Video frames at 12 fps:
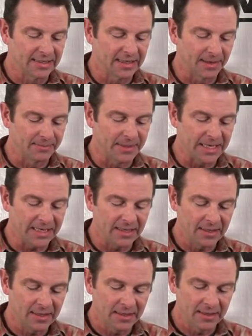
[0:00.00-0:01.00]
gummy
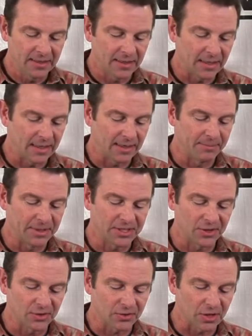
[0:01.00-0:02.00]
uh,
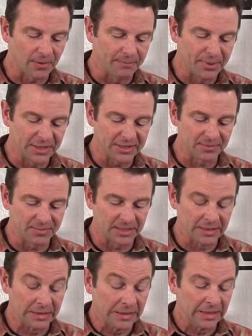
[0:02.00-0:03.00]
material called
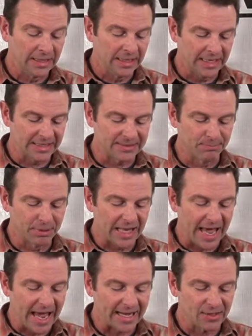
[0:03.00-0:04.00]
bitumen. It's
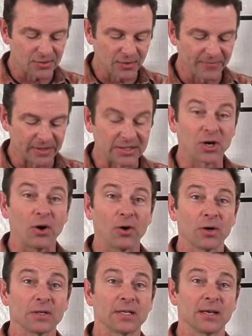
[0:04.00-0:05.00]
black, sort of a
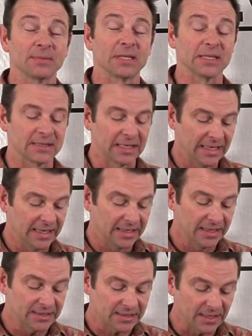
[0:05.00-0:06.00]
tar substance.
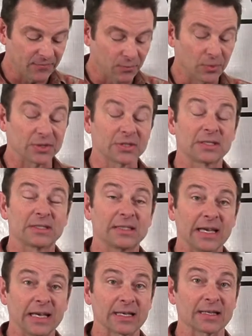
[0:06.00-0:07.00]
This stuff will
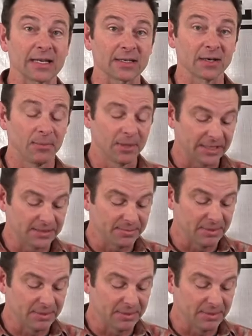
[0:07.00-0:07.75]
stick like nobody's